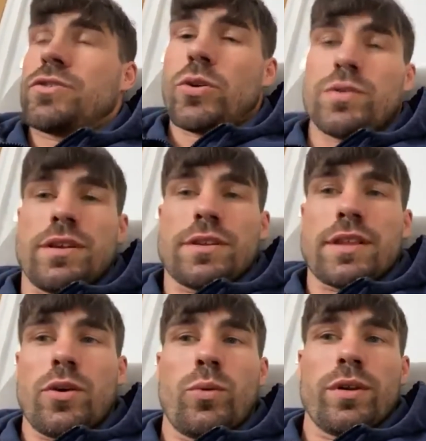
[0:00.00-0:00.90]
doing the
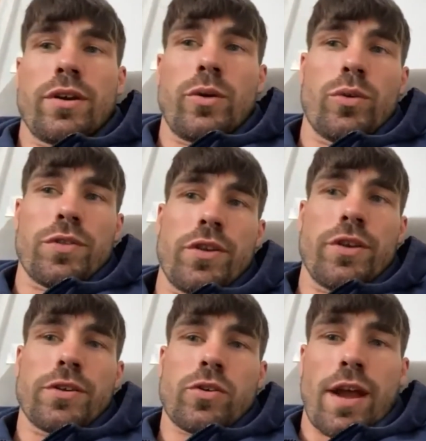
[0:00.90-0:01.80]
deal would know what
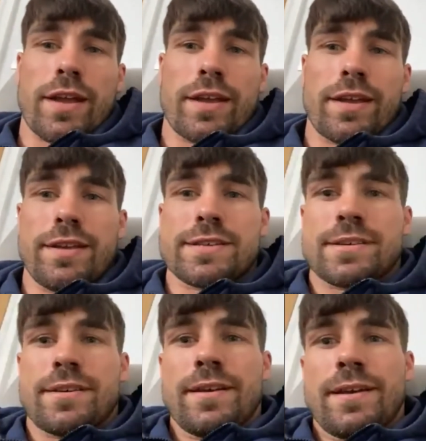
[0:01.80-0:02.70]
the crack
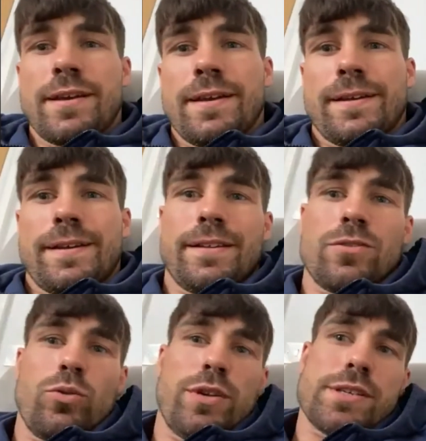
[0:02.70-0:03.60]
is, and
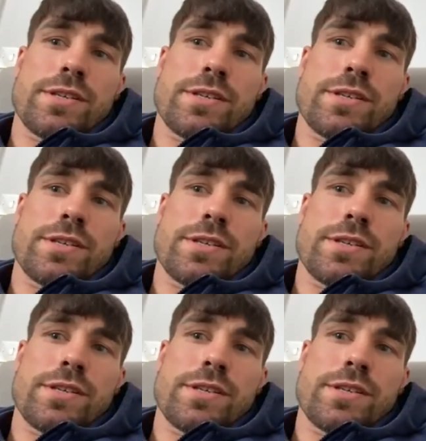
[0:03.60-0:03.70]
all this.